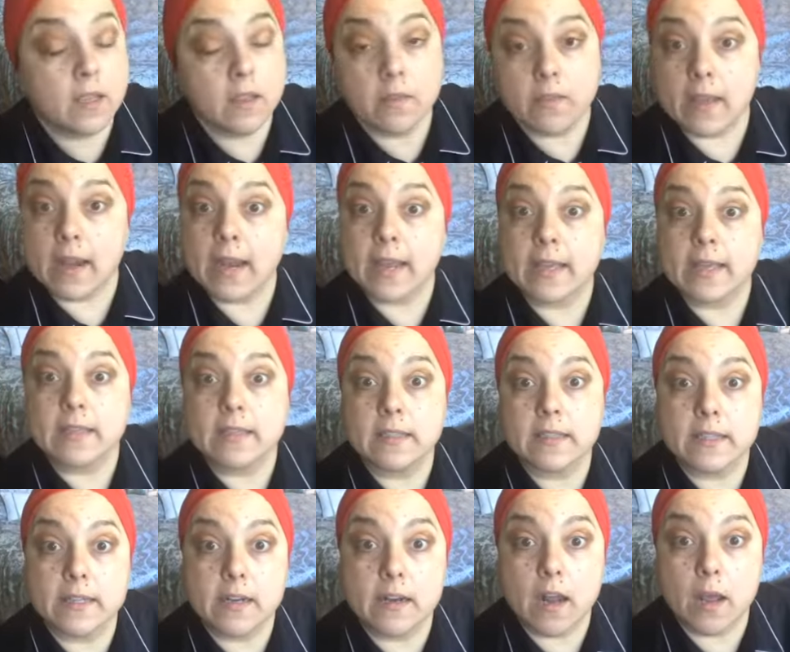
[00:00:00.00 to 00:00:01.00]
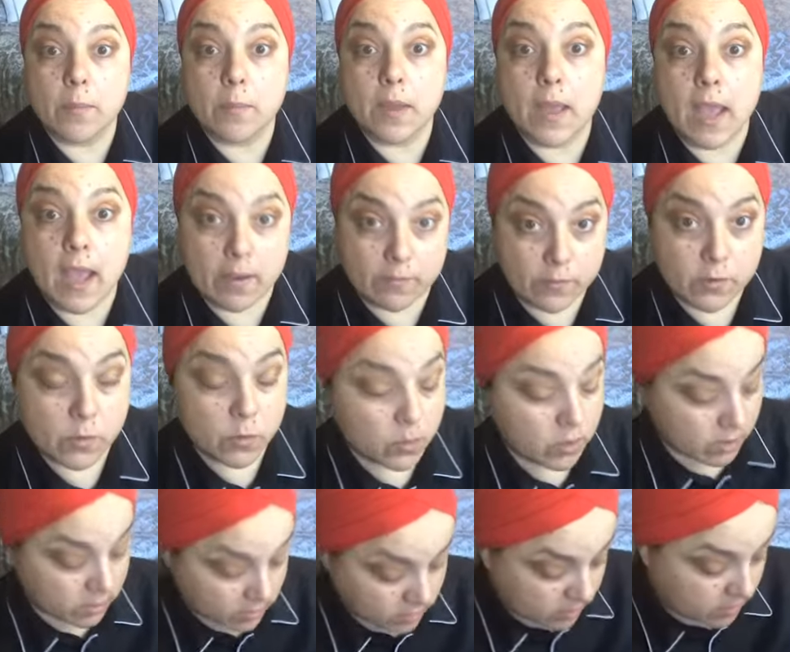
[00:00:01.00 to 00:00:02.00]
then I can clean it up
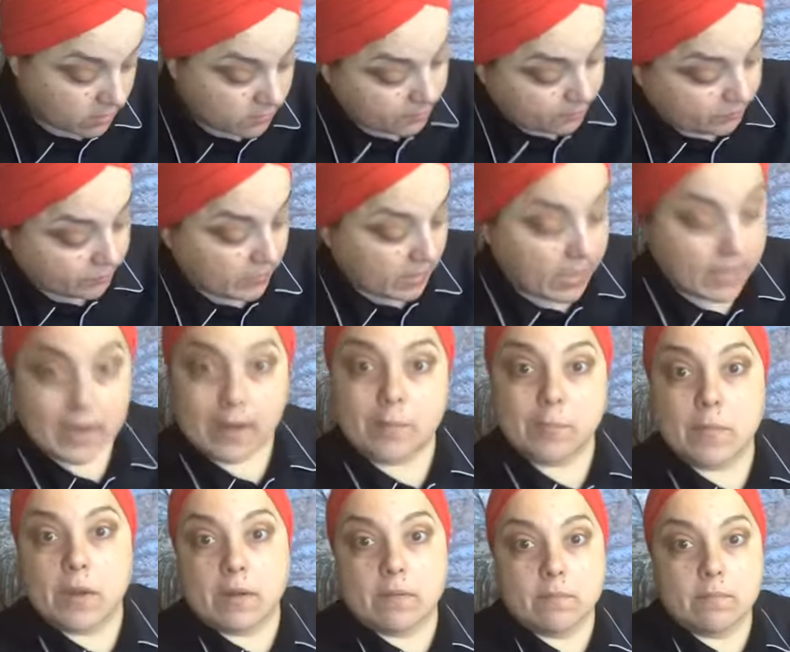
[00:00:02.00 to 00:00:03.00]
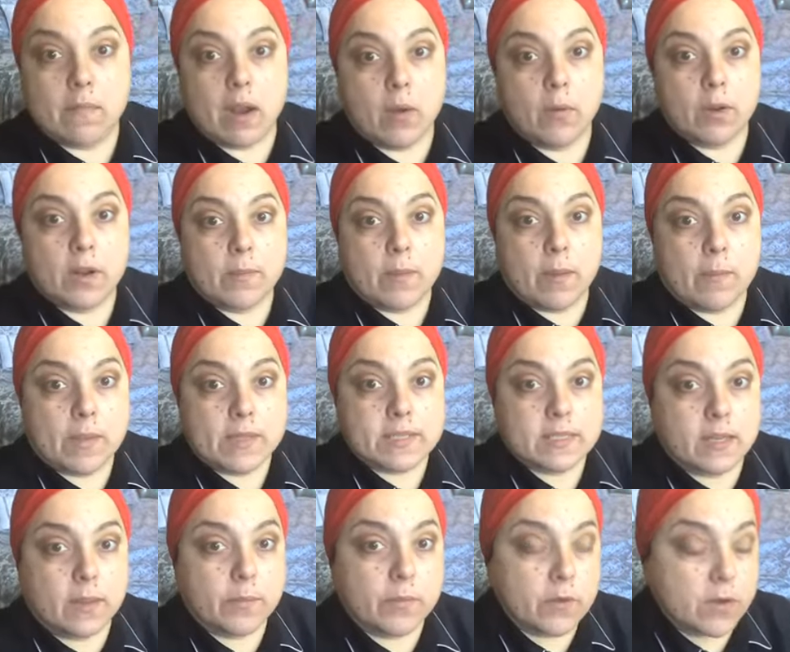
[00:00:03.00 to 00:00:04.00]
afterwards and I'm not worried about
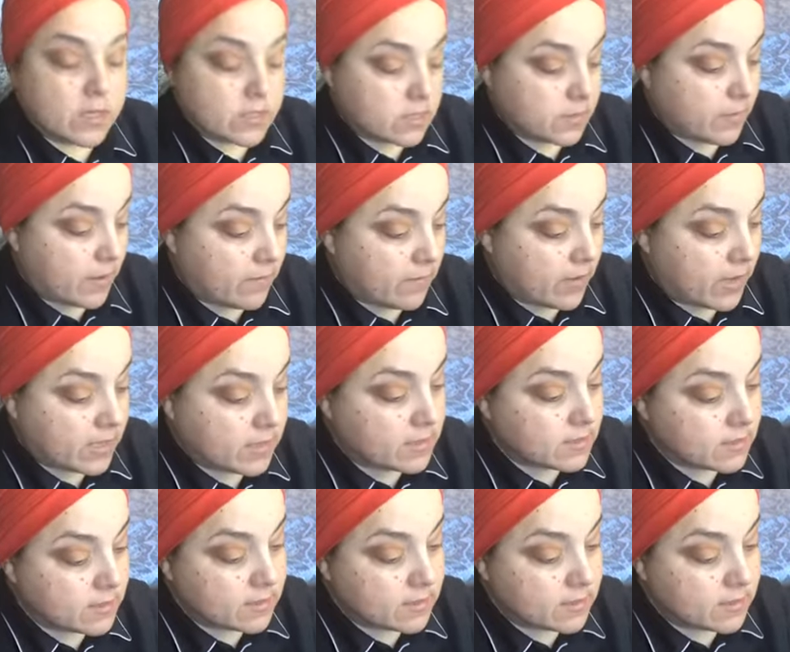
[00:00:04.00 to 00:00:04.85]
messing up the rest of my face.